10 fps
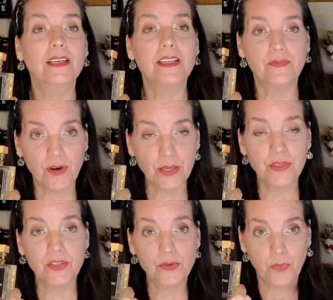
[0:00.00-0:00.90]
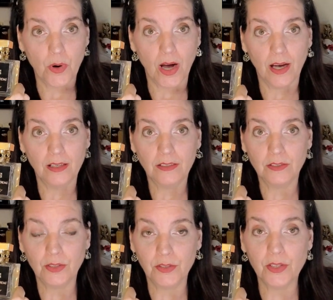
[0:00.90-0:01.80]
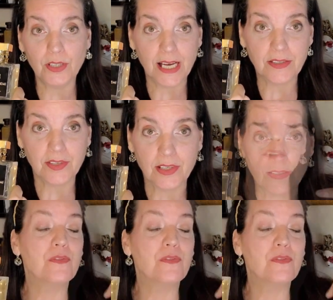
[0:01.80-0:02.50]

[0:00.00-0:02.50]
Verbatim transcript: that Fragrance du Bois learned their lesson.